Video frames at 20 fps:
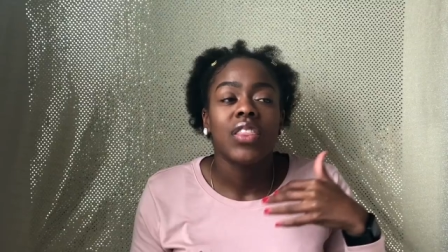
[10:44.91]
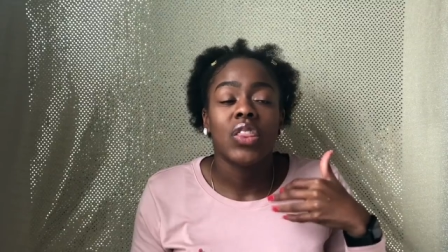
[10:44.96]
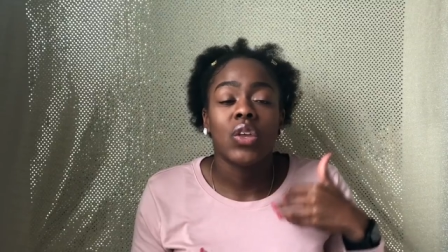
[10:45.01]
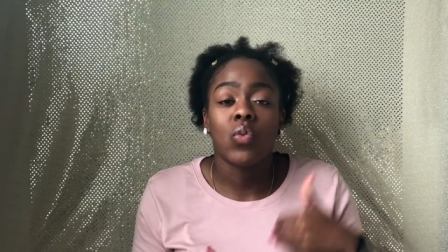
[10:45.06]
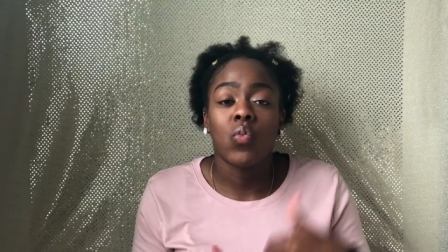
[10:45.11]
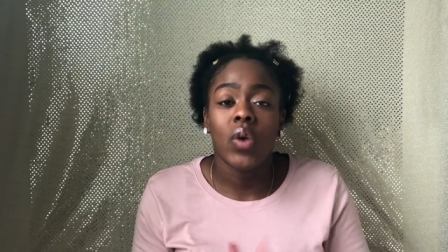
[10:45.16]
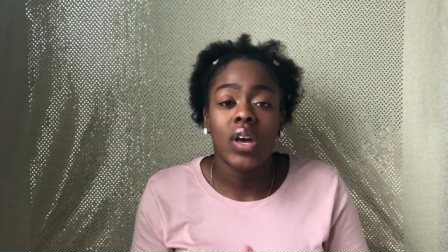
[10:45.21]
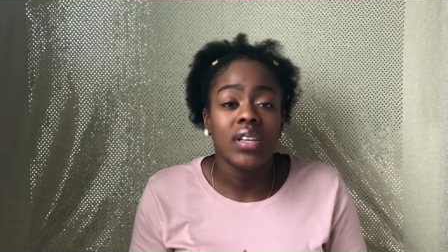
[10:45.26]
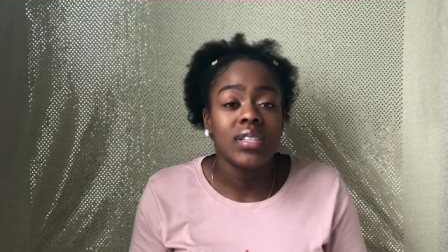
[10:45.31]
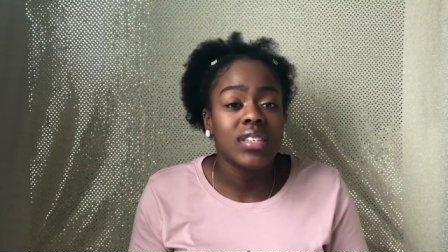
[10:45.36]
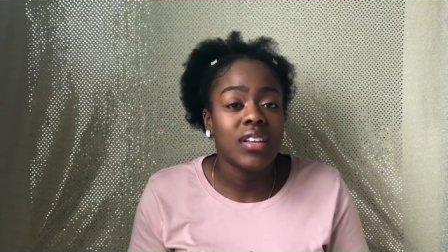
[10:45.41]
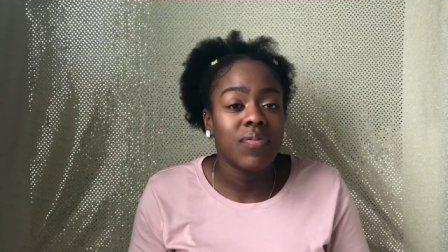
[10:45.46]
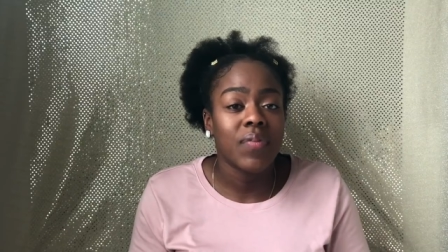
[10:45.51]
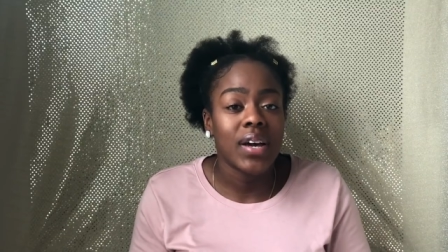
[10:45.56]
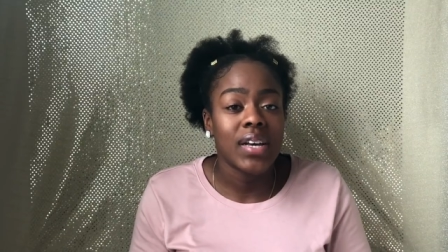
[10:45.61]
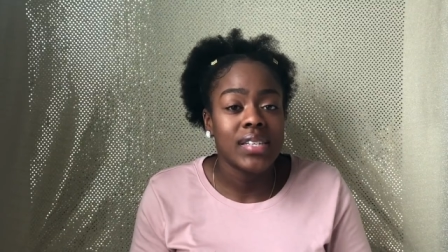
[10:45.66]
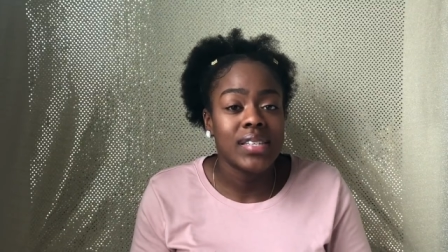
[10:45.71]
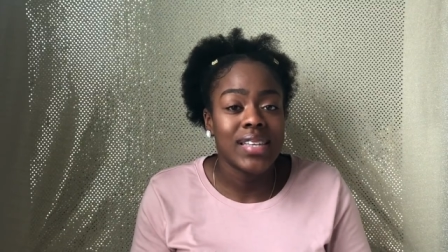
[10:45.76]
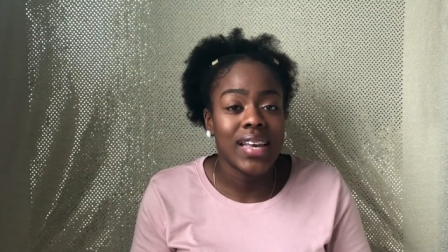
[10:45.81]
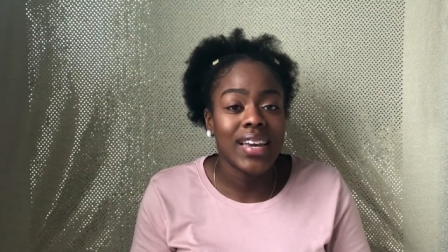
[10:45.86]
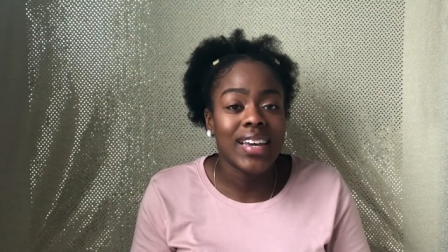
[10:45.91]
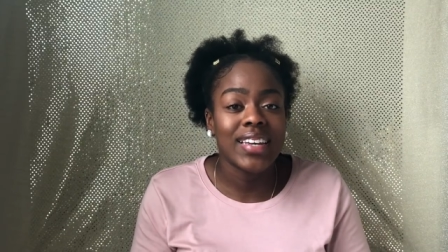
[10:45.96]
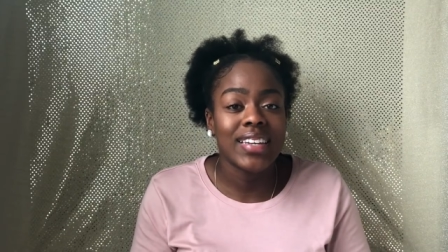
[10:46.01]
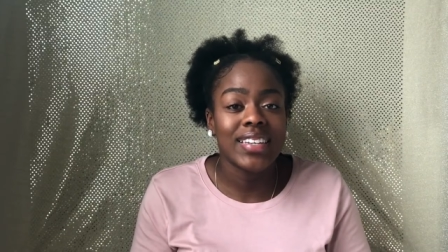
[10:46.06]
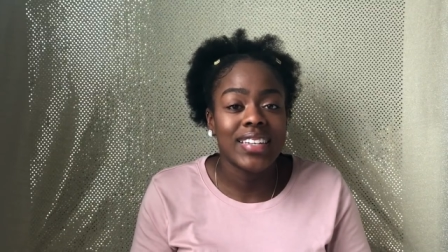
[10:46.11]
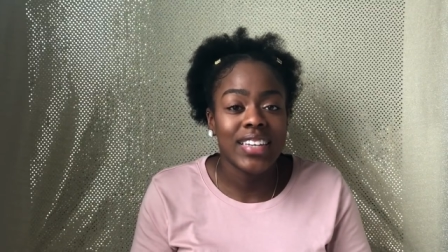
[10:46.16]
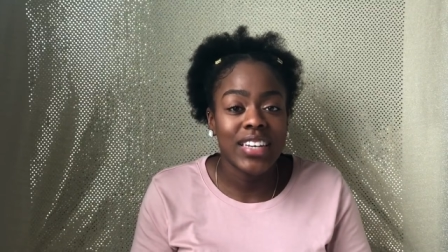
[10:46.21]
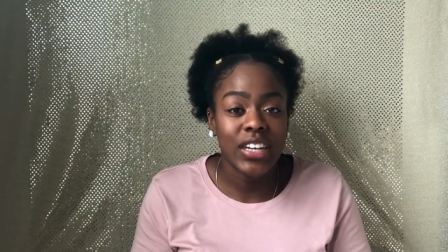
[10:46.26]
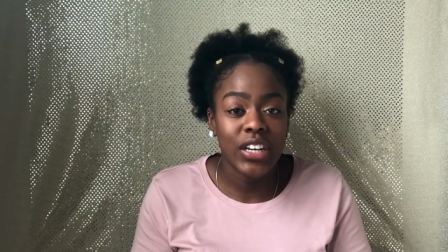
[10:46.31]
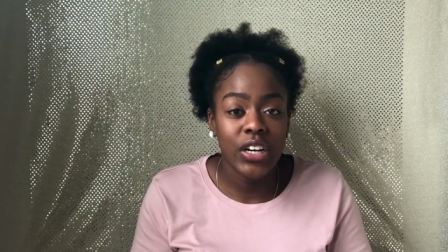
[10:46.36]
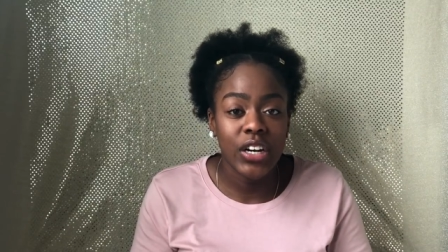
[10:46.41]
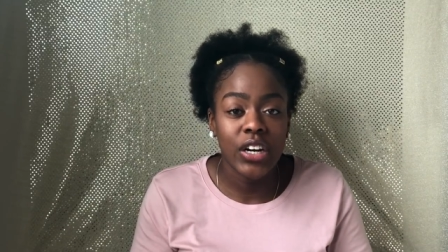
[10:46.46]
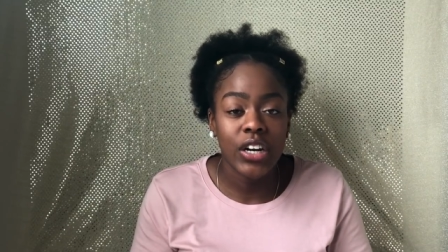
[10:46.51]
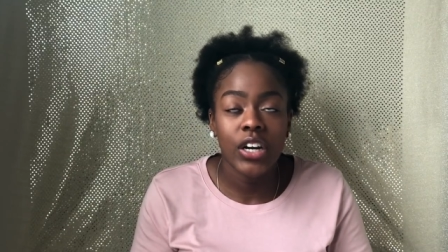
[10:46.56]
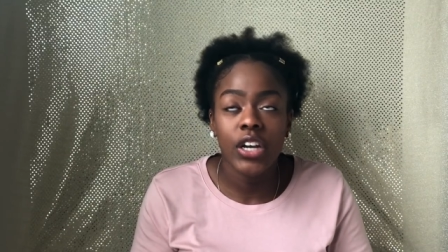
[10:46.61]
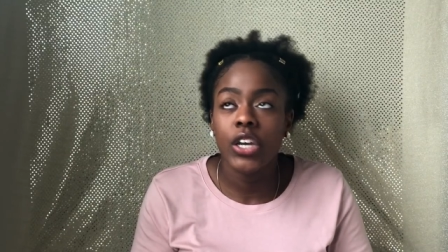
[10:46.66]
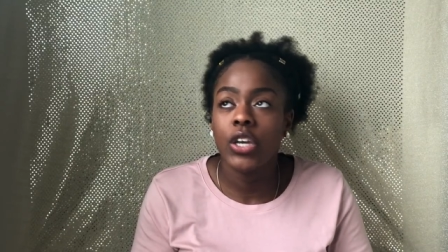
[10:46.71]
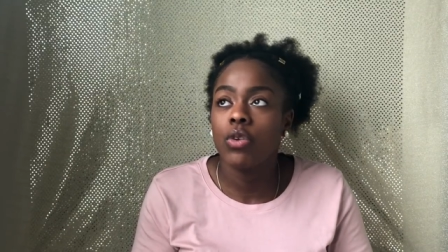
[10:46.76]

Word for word: the rest of my second year,